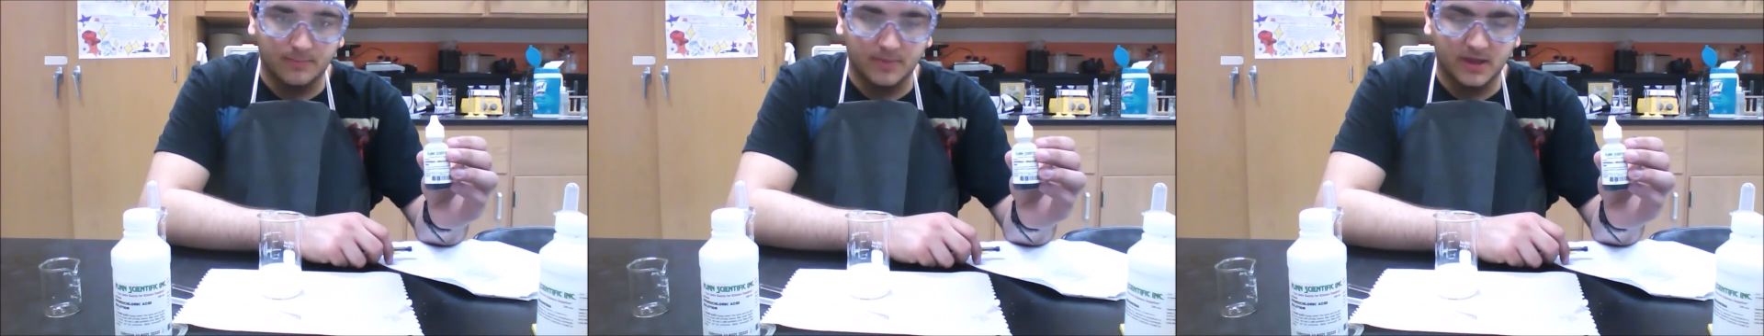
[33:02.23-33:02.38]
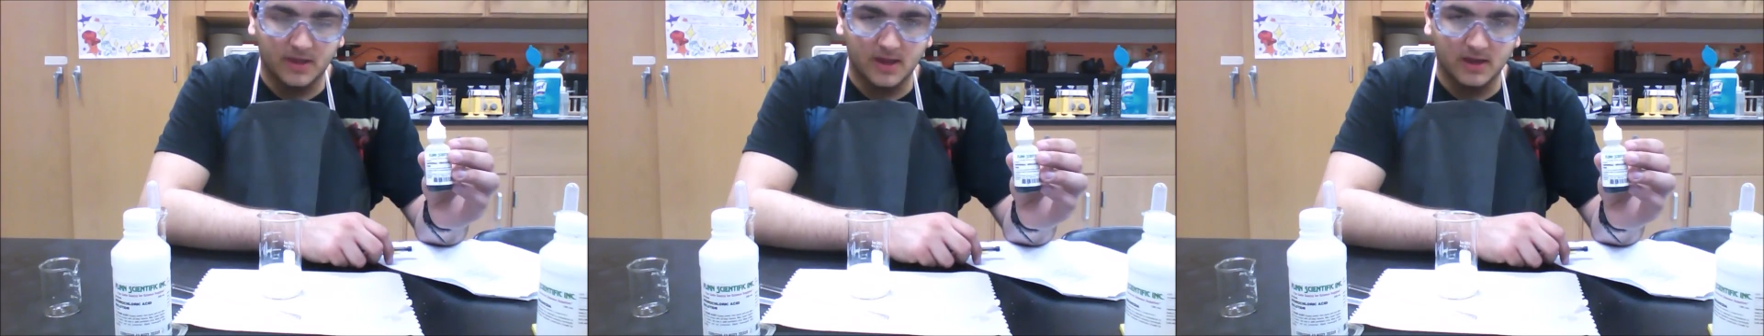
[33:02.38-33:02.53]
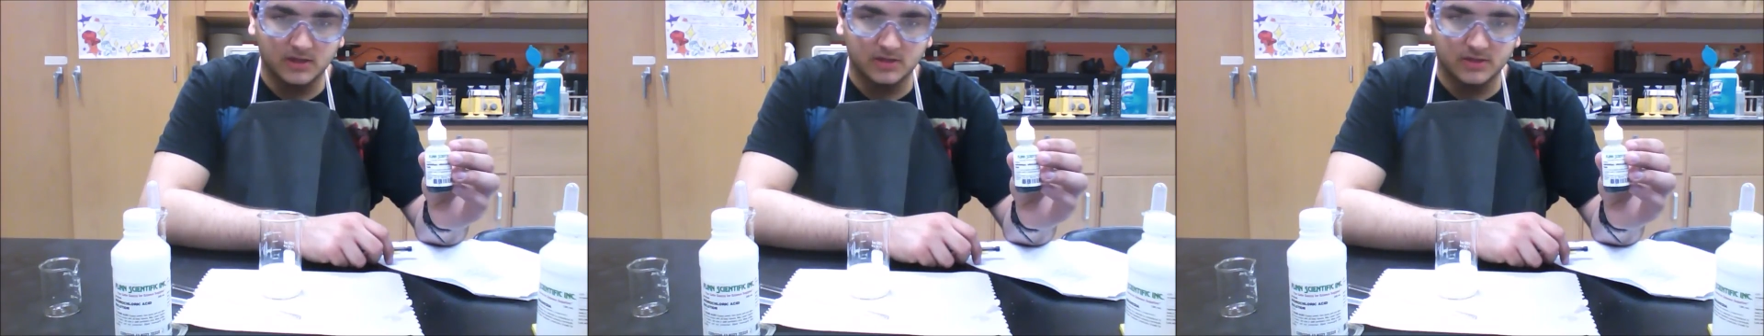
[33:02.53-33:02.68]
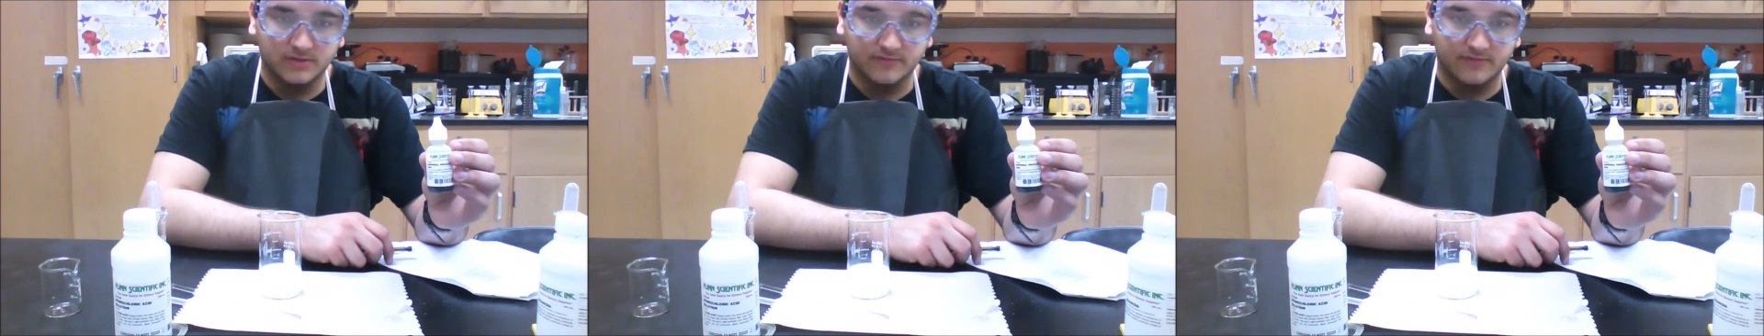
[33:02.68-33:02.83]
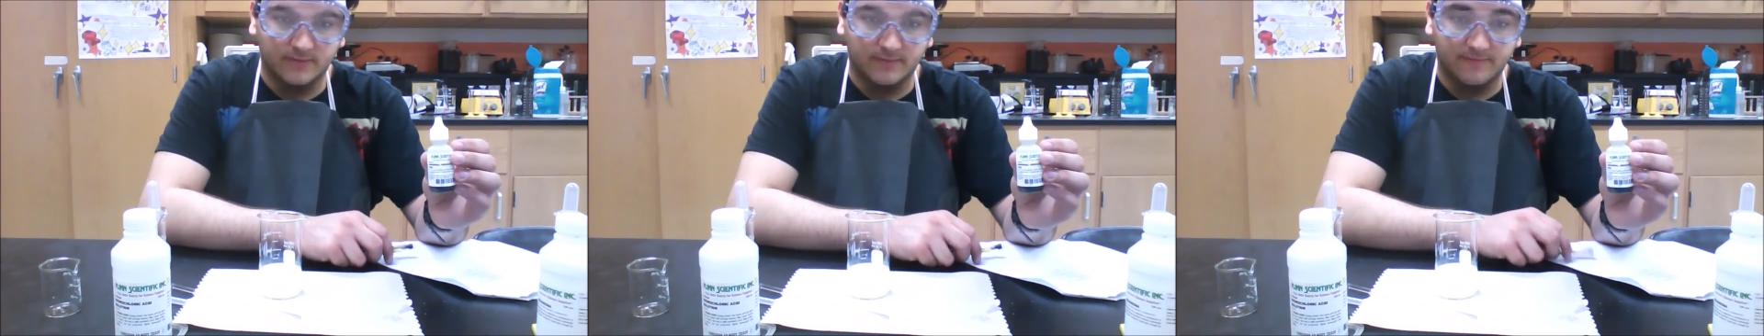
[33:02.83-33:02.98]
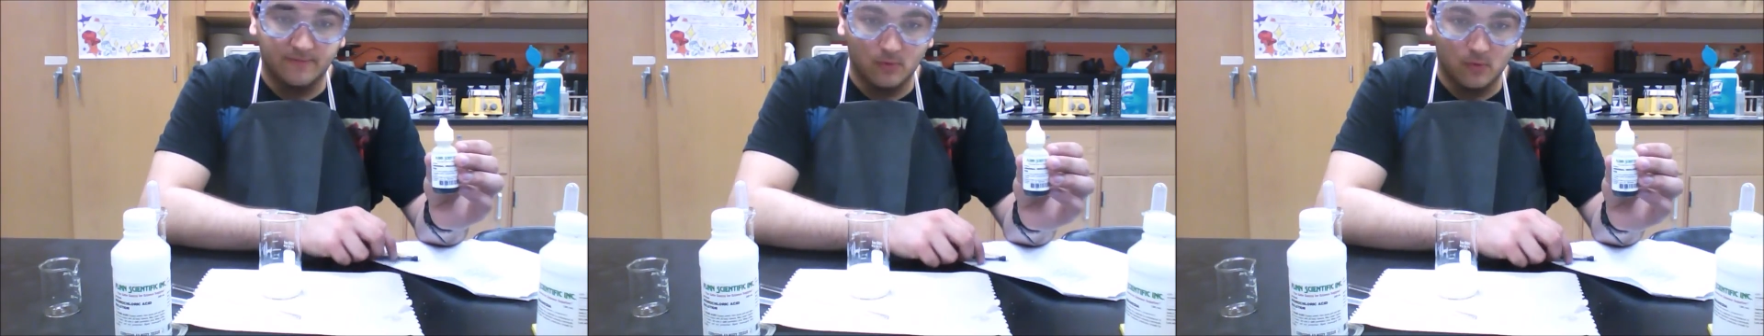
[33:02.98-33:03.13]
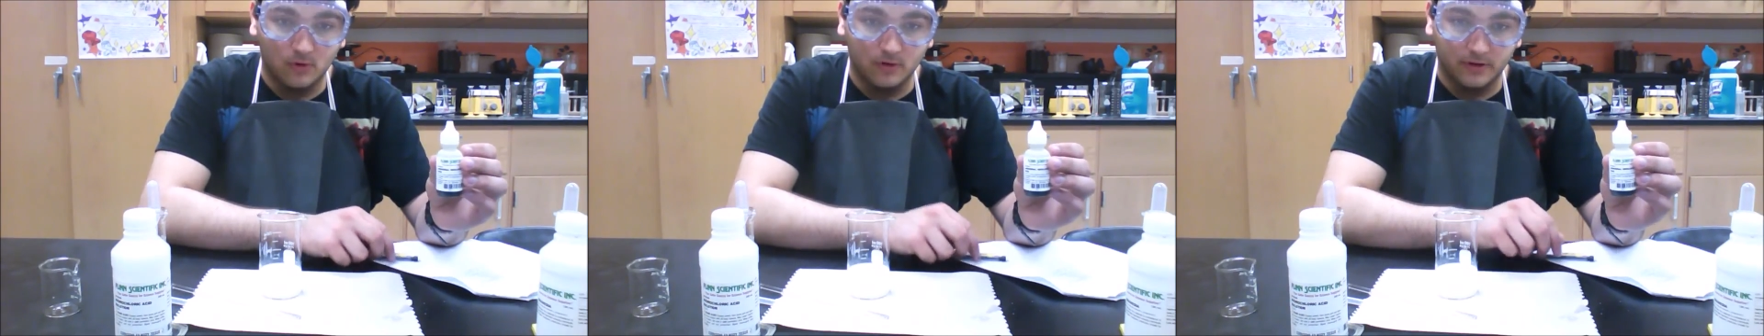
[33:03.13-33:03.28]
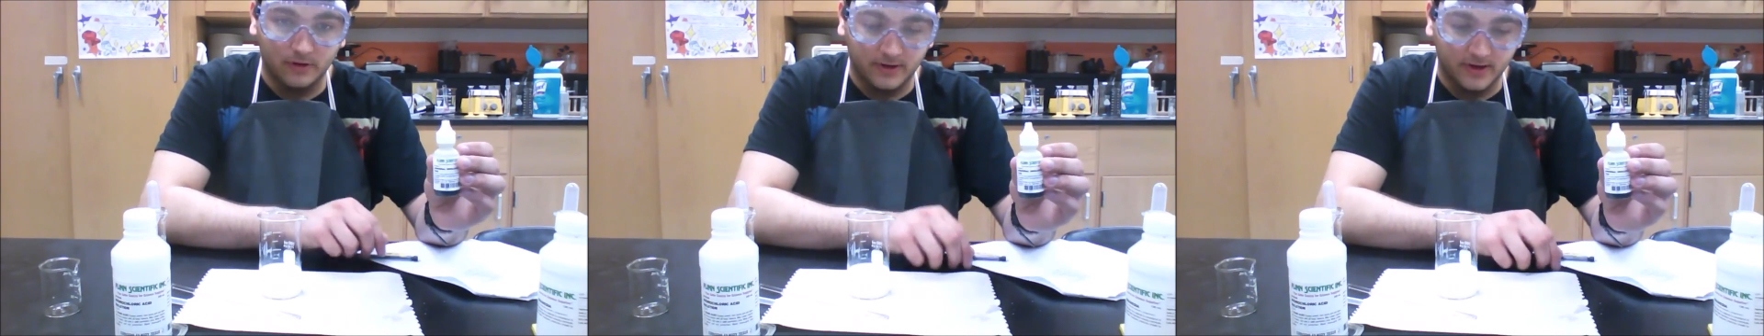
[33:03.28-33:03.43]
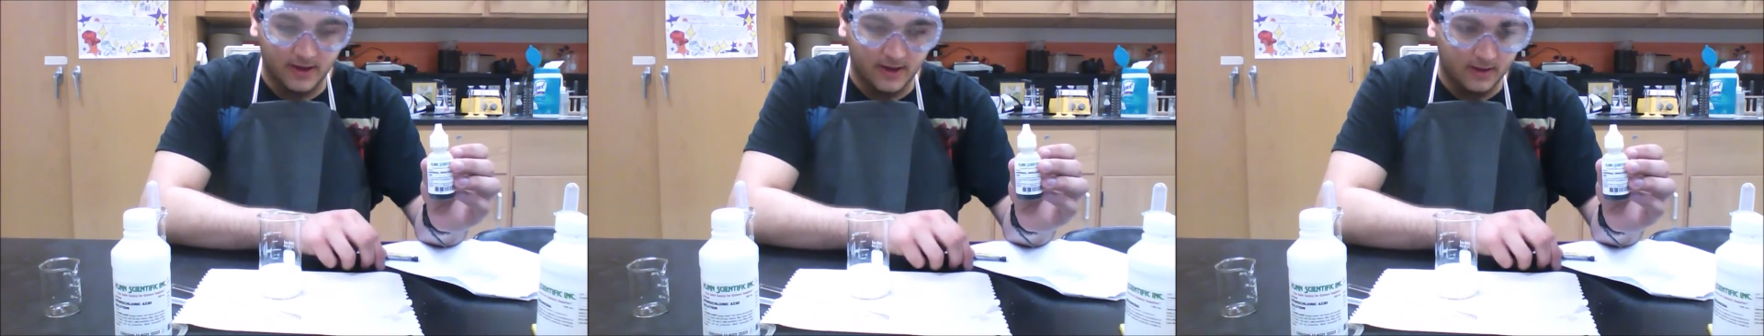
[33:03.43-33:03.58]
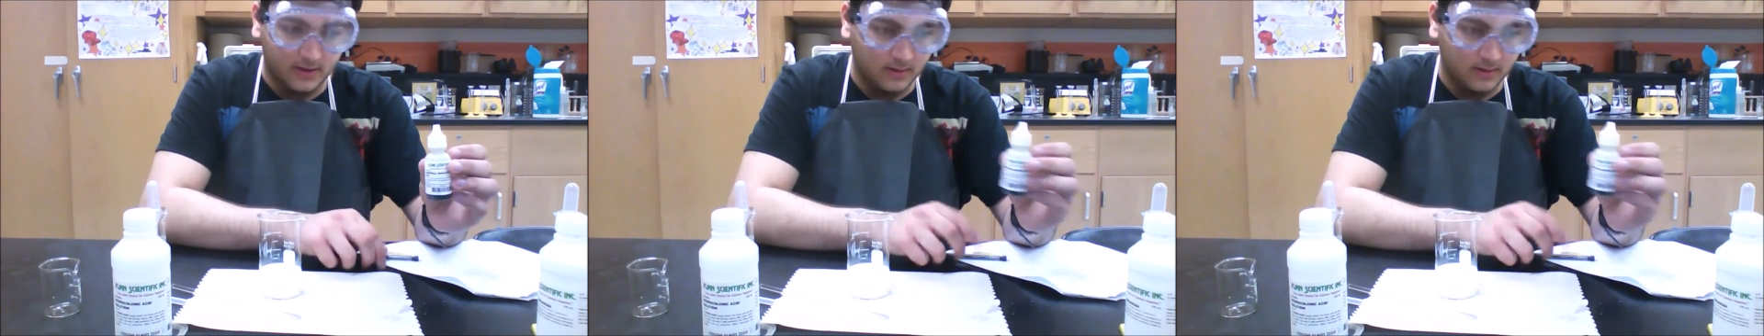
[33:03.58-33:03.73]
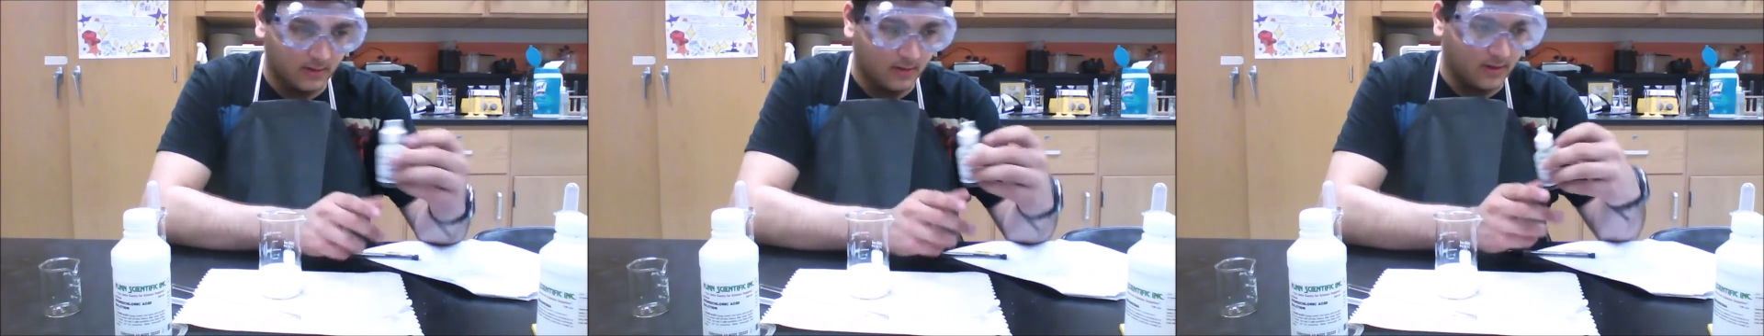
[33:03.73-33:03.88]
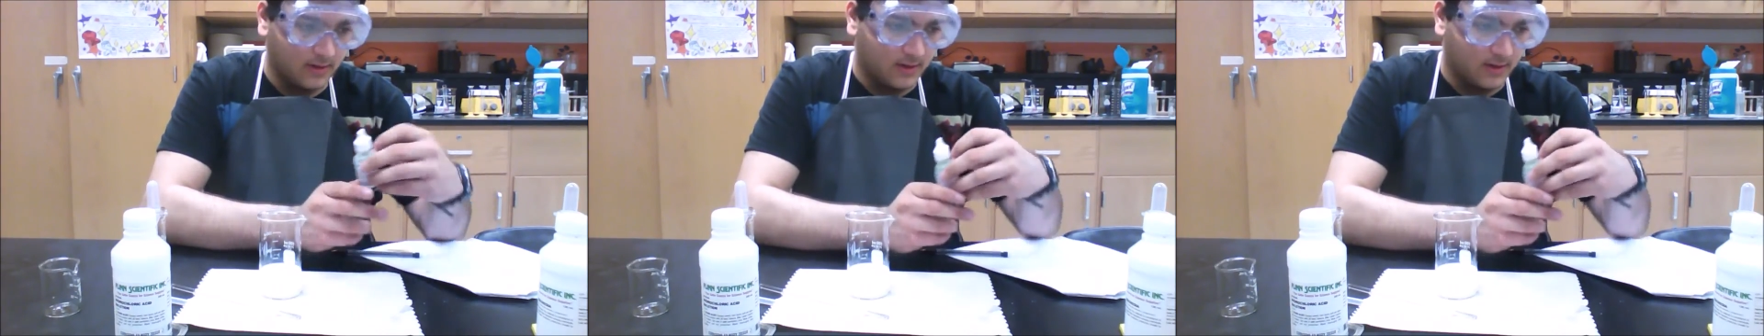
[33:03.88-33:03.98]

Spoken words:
pH from 4 to 10,